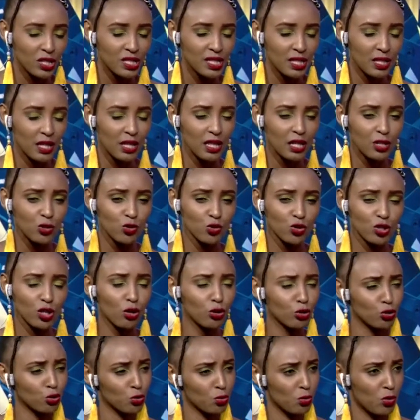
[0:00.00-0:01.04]
It's either today
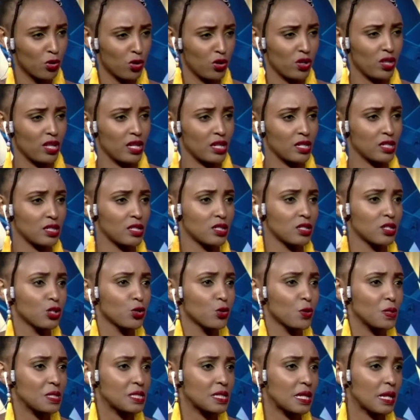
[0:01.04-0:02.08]
or tomorrow that
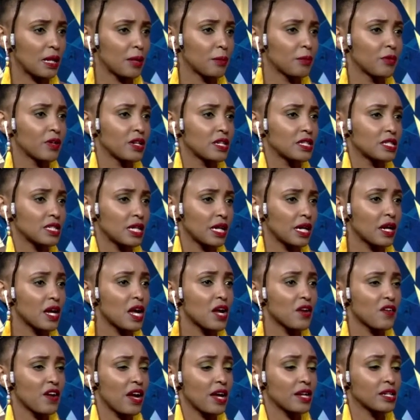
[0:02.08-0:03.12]
you are celebrating
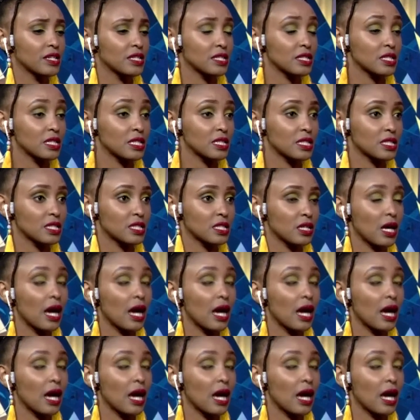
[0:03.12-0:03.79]
Rare Disease.